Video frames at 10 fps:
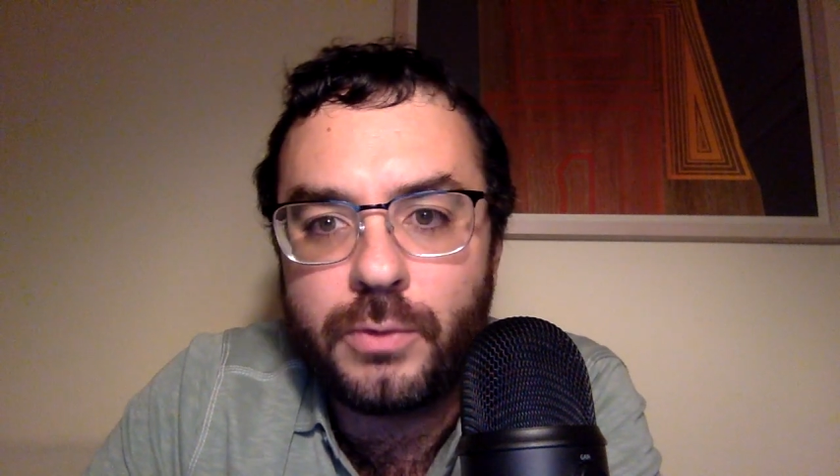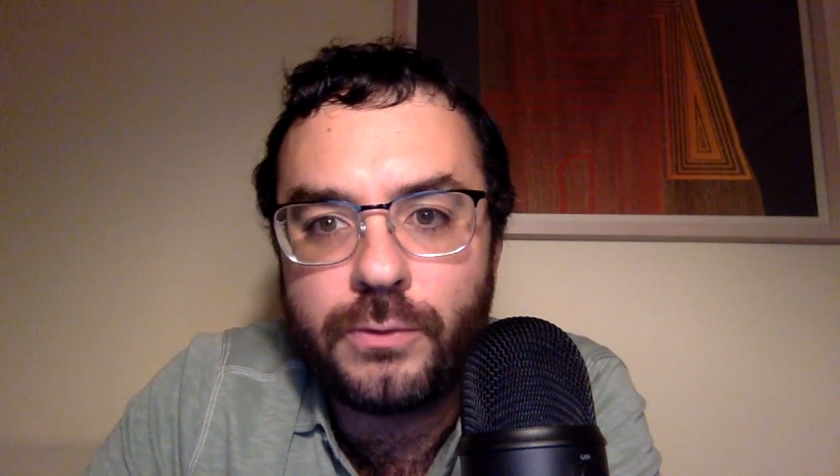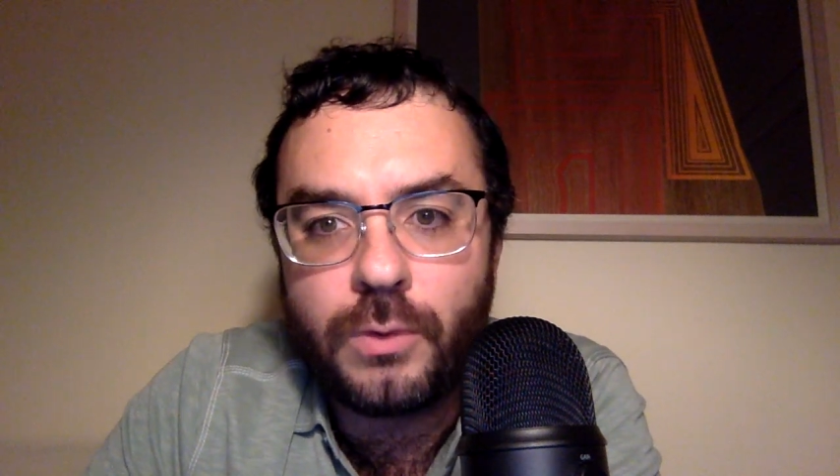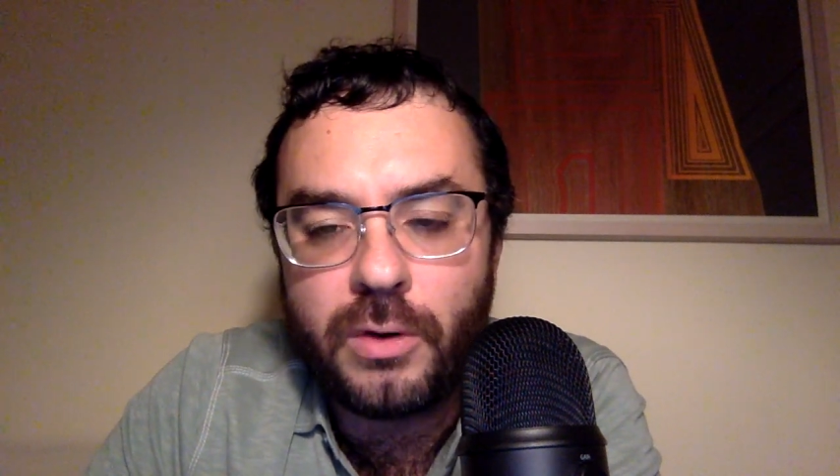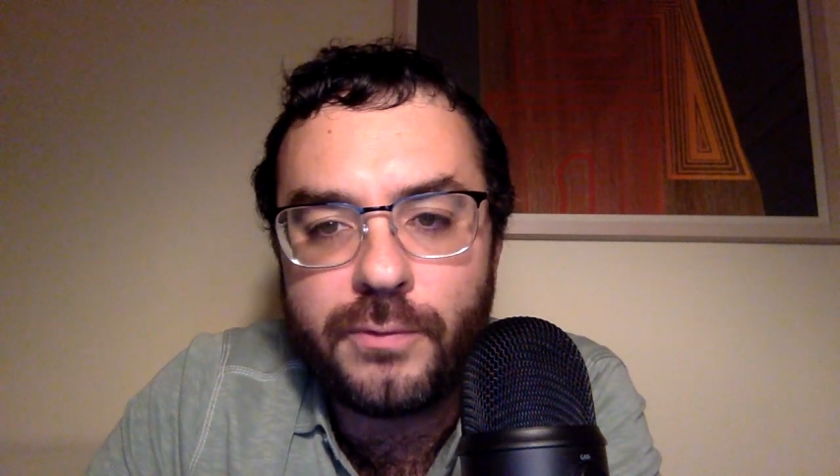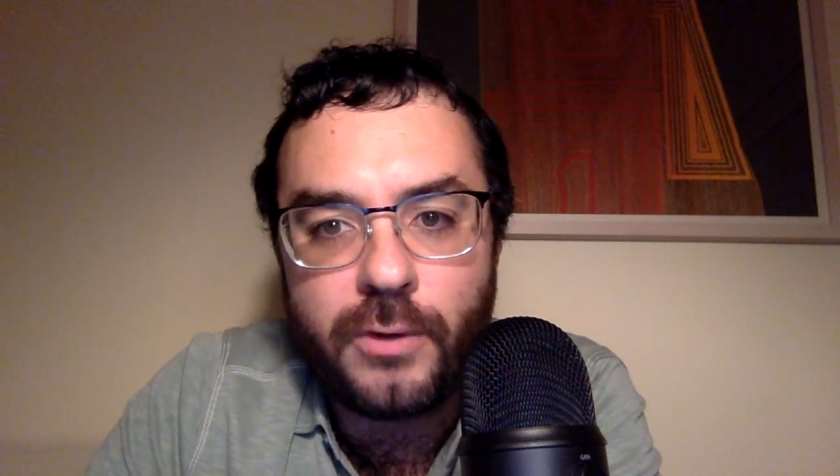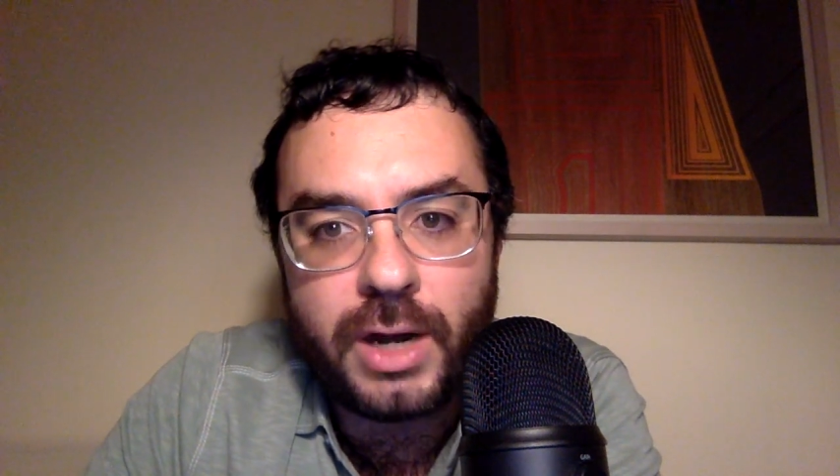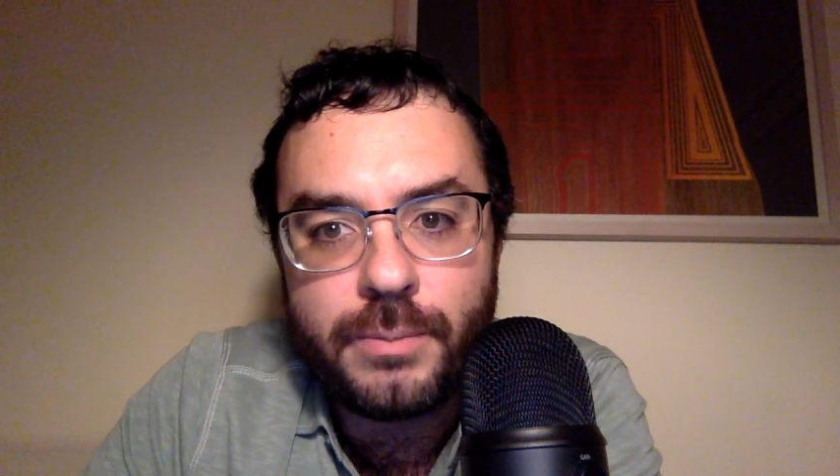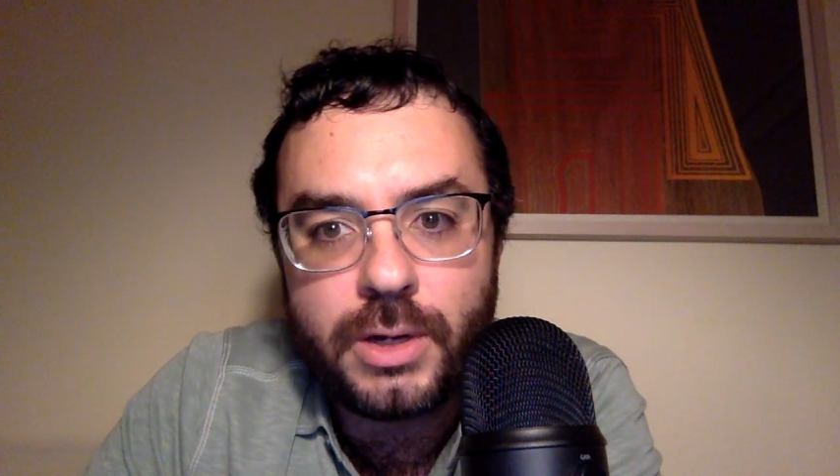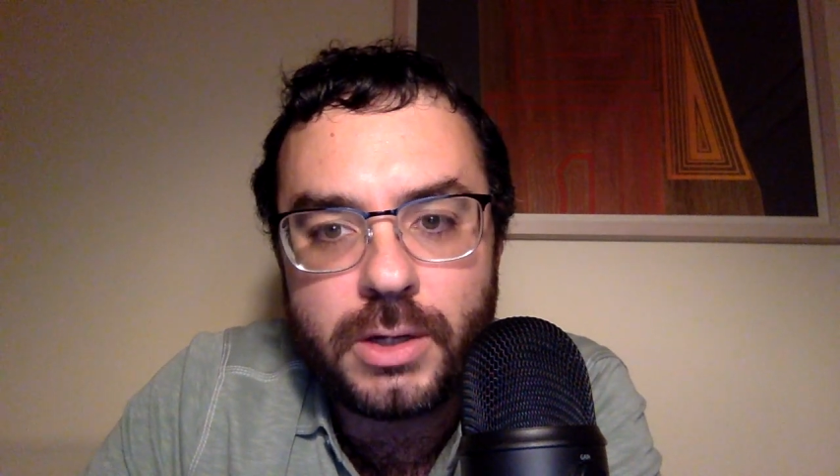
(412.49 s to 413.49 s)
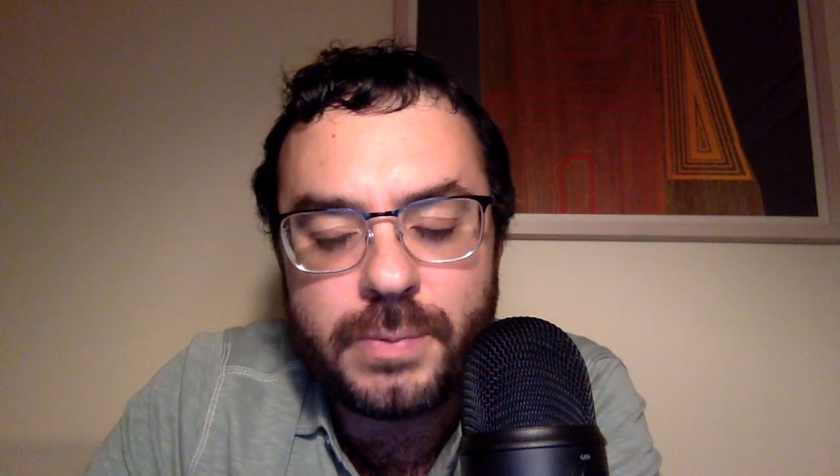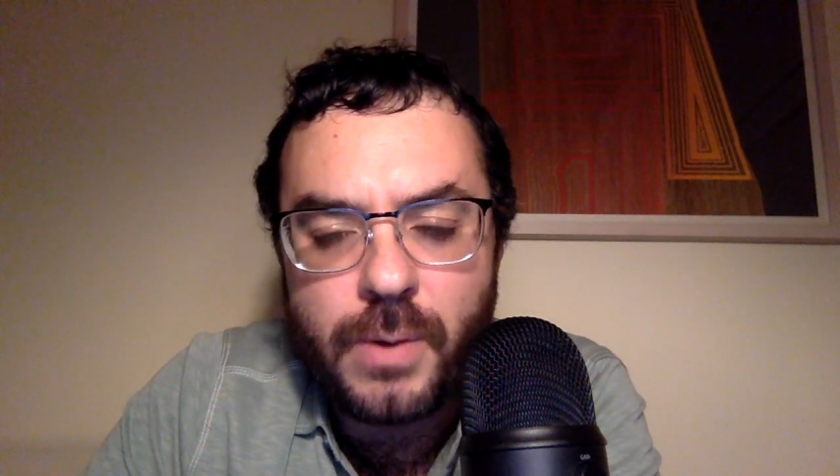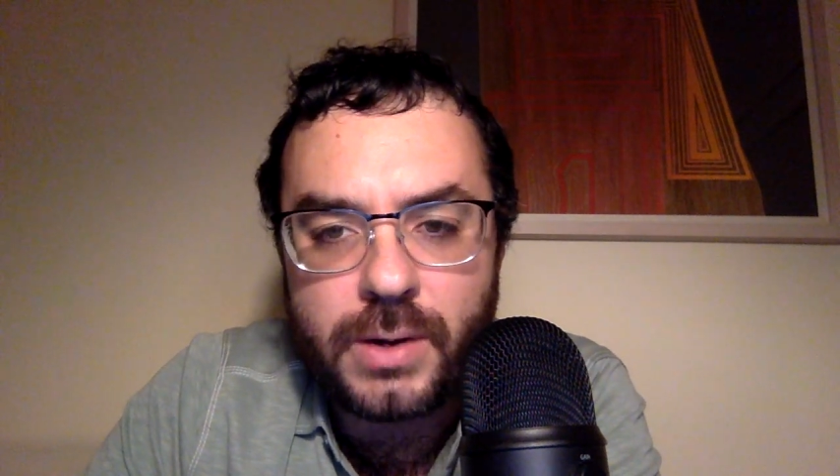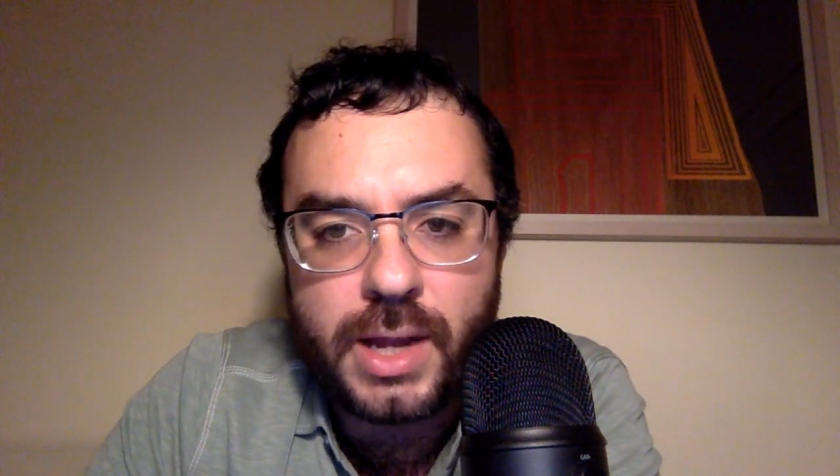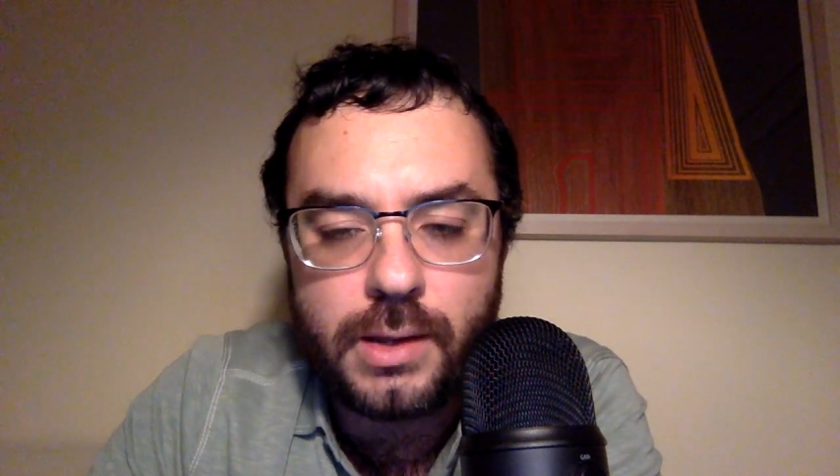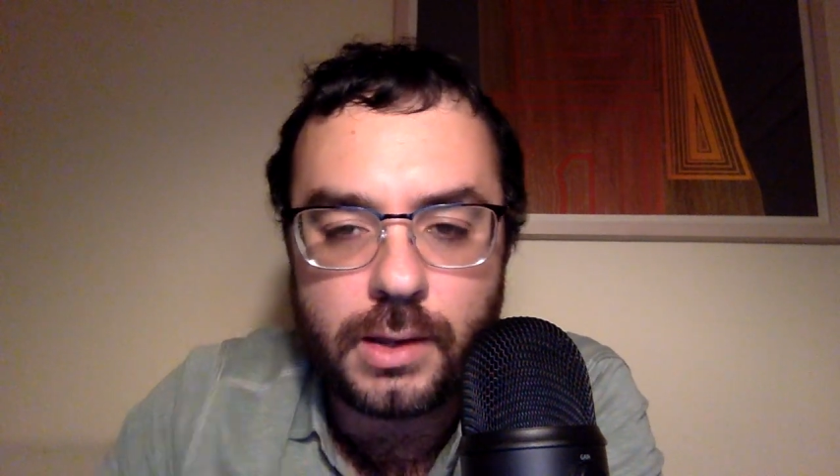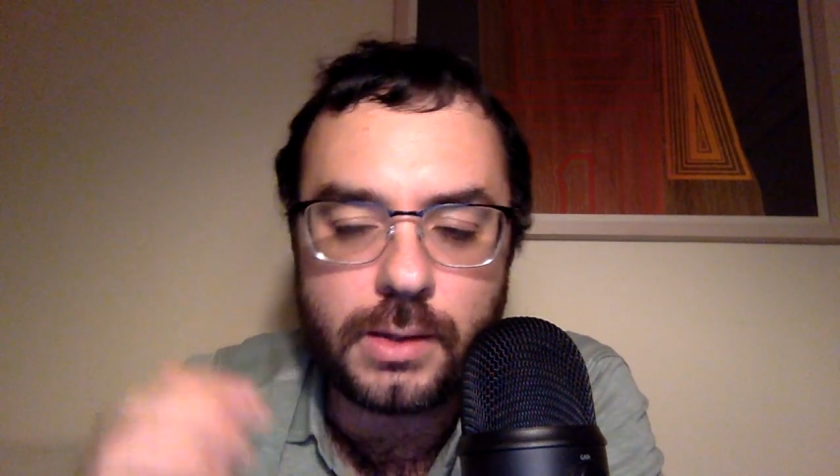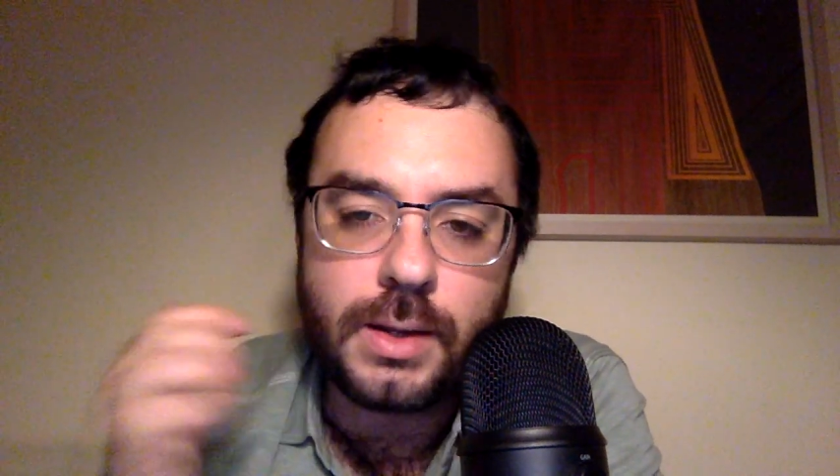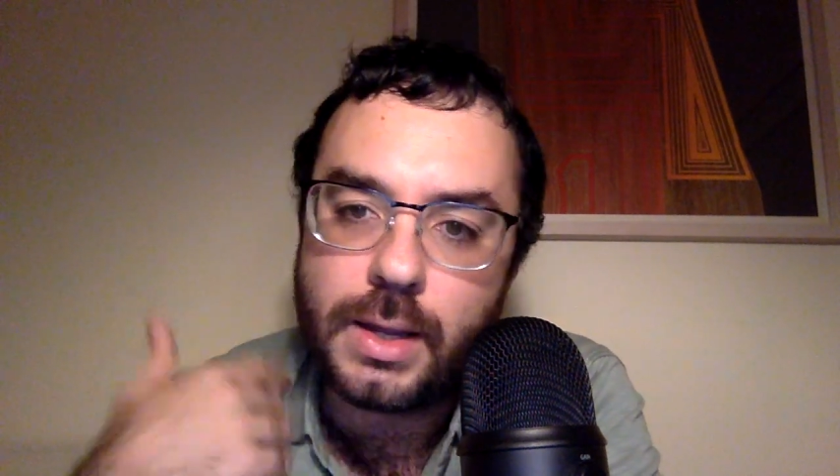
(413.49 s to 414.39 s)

forum for anybody to partake in.